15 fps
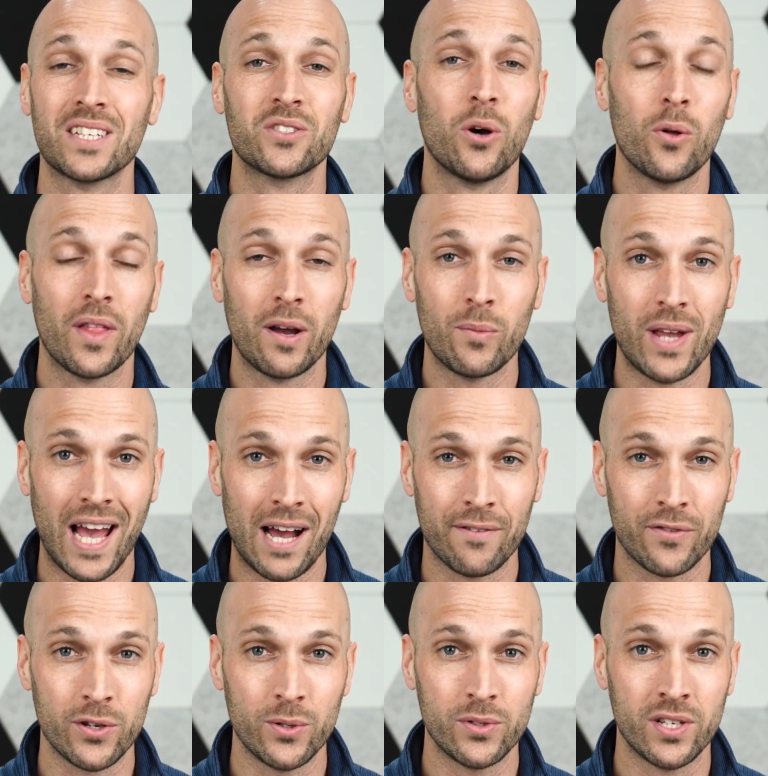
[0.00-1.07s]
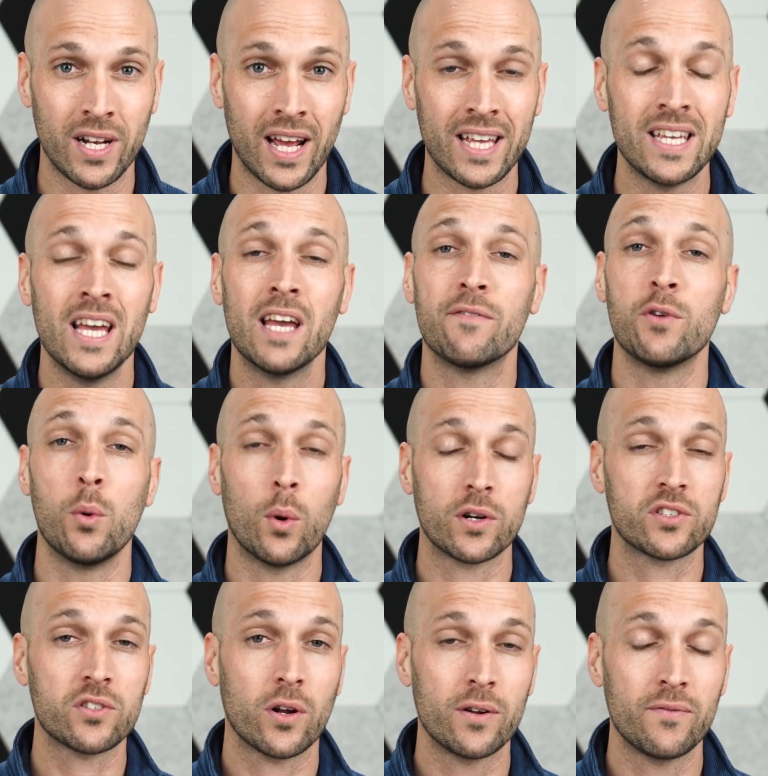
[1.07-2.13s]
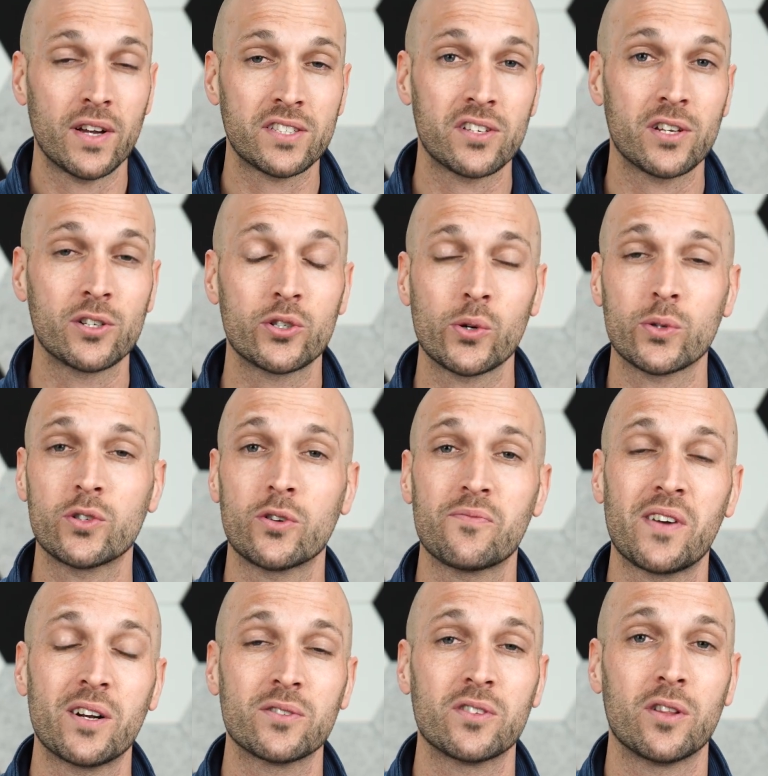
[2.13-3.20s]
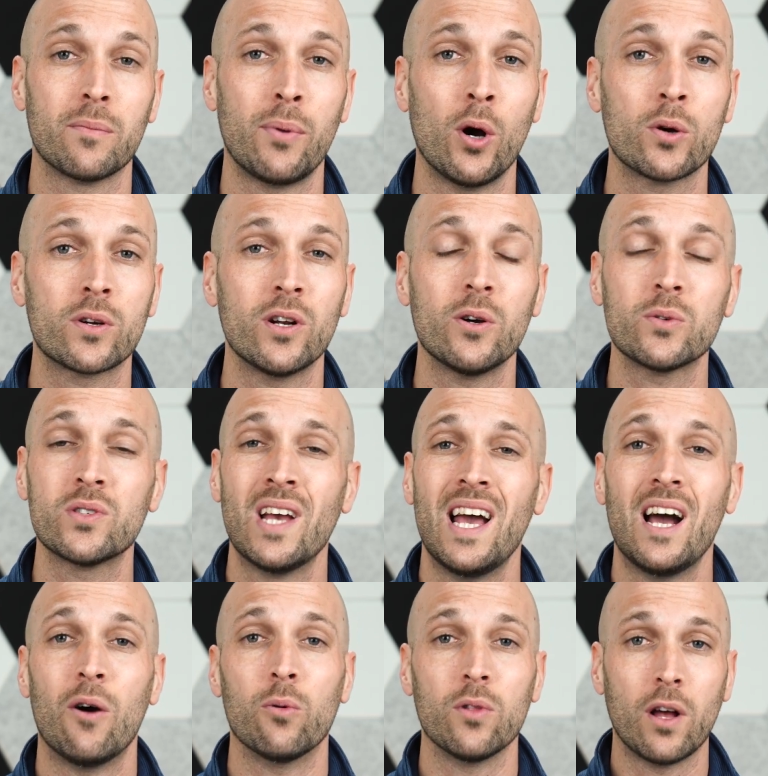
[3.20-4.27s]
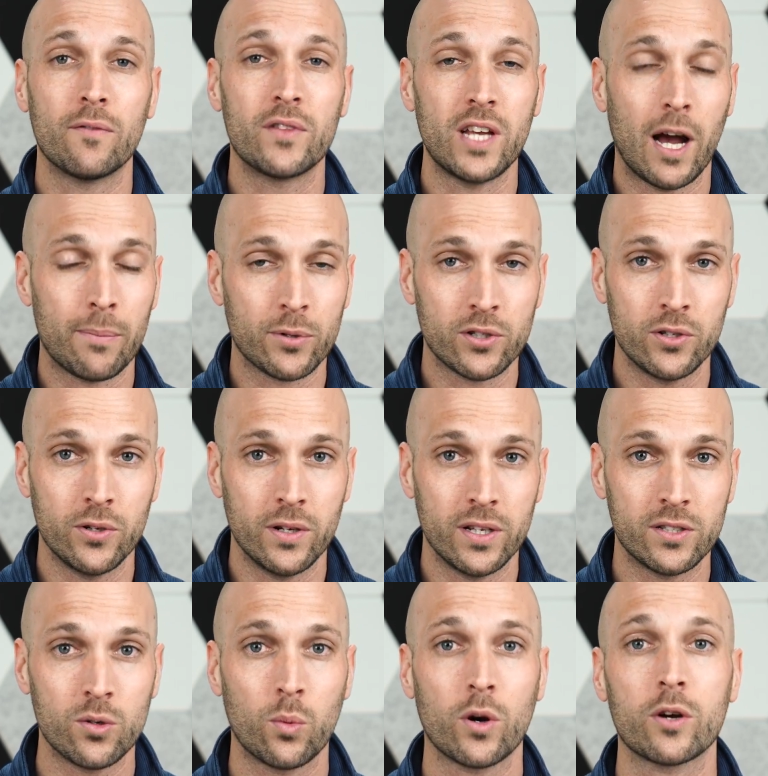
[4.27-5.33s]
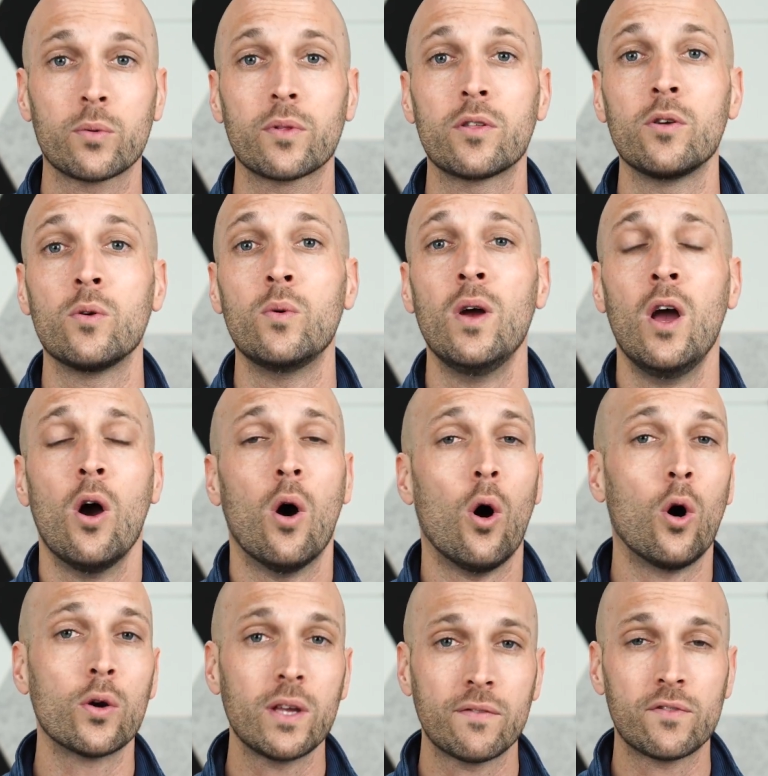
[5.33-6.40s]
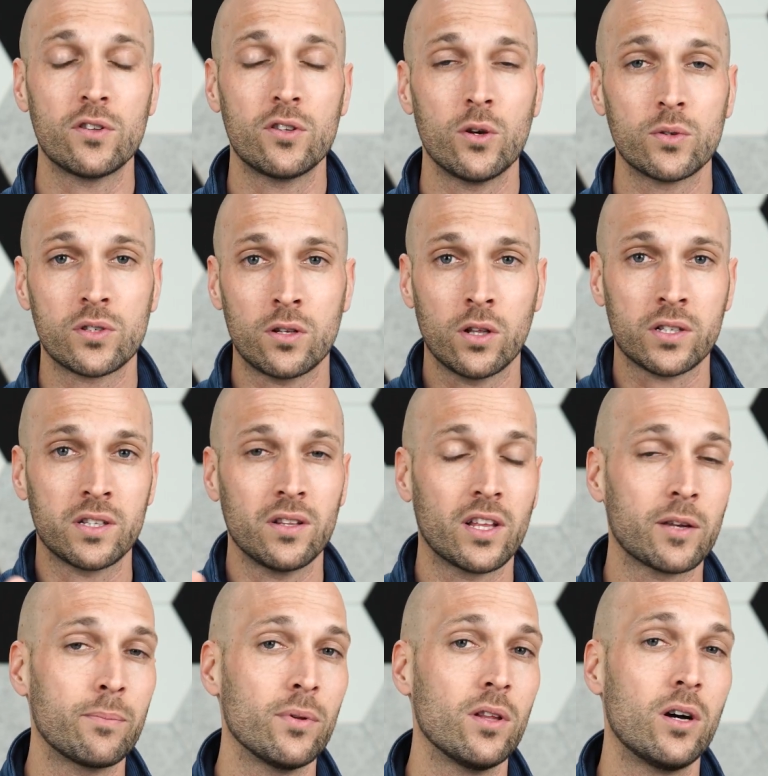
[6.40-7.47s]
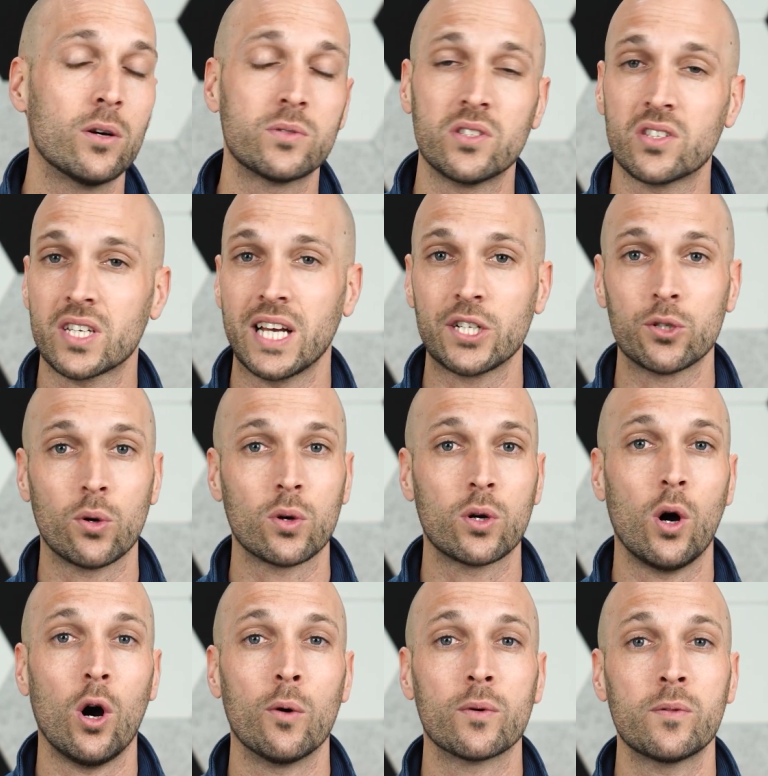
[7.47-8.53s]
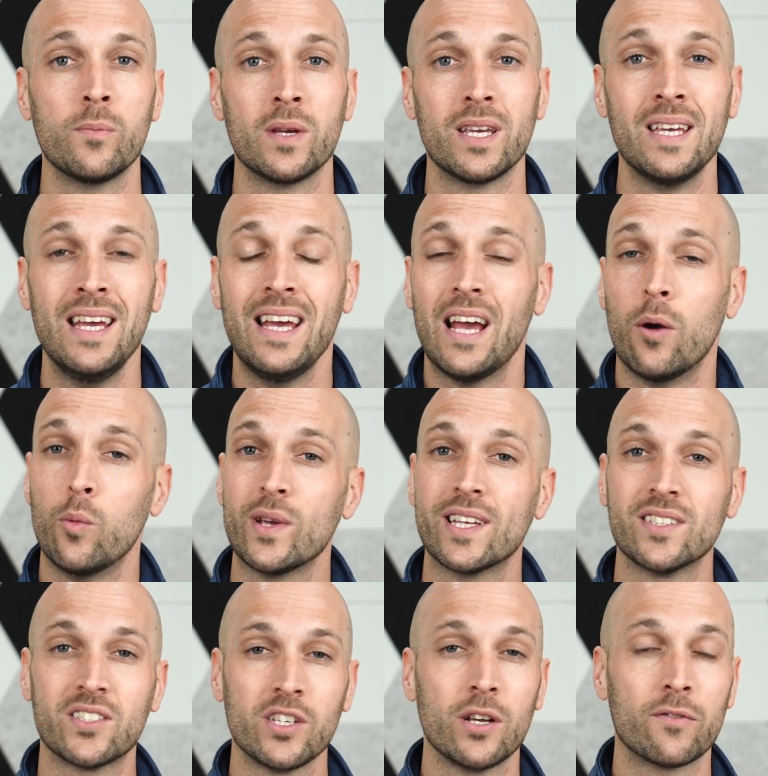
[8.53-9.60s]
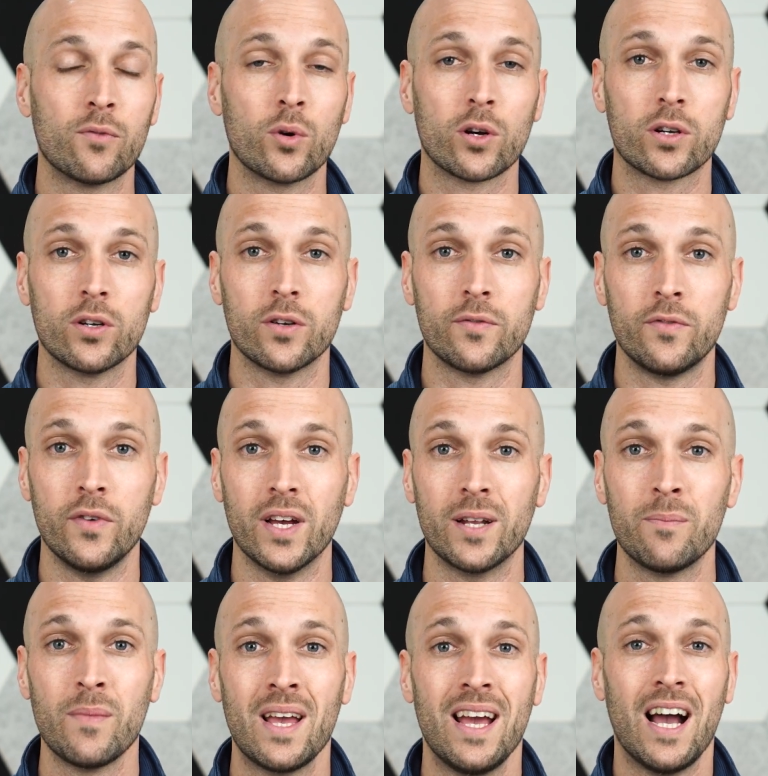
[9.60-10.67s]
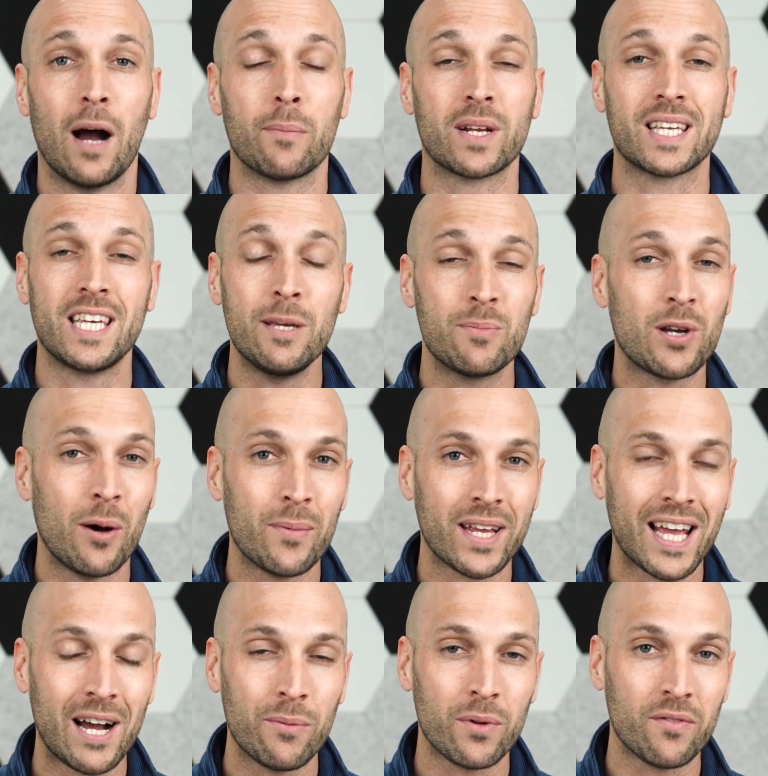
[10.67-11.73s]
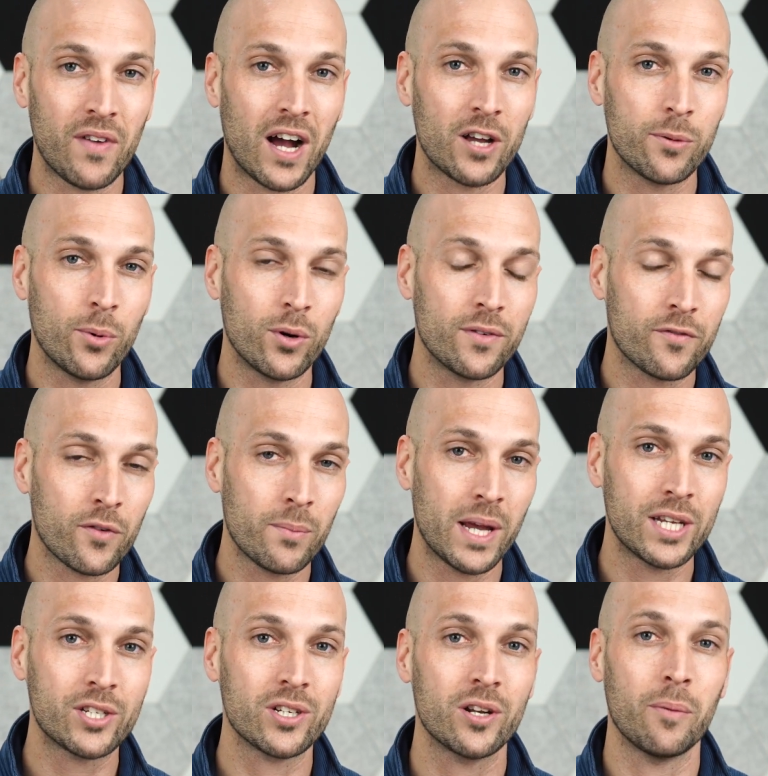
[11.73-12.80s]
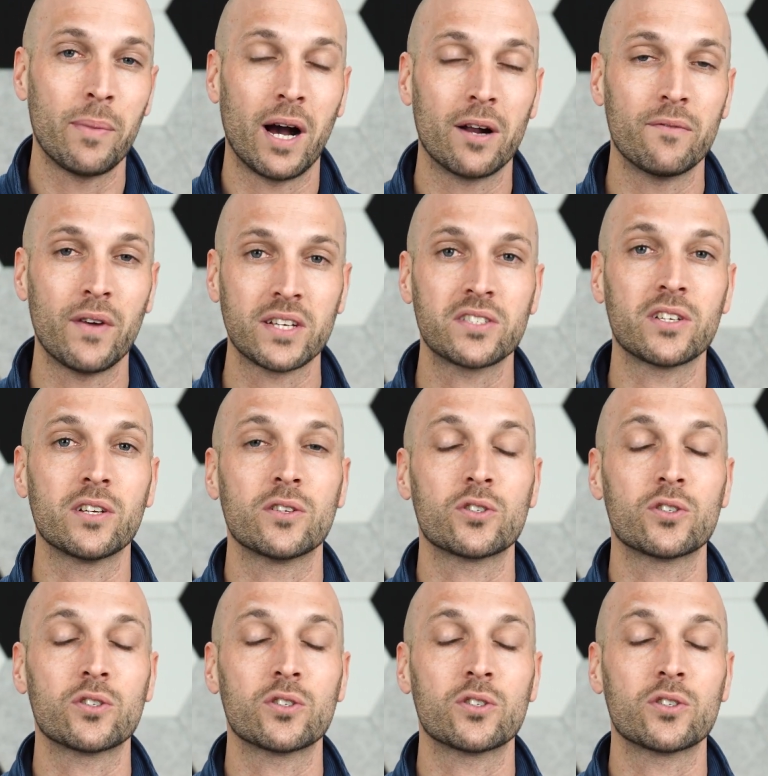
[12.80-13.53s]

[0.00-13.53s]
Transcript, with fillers: that's all that we have for you today. If you want to start investing in short-term rentals in the Poconos, we'll love the opportunity to work with you. All you have to do is click the link below to schedule a call with me and we can see if we're a good fit. I'm gonna keep coming out with valuable information about investing in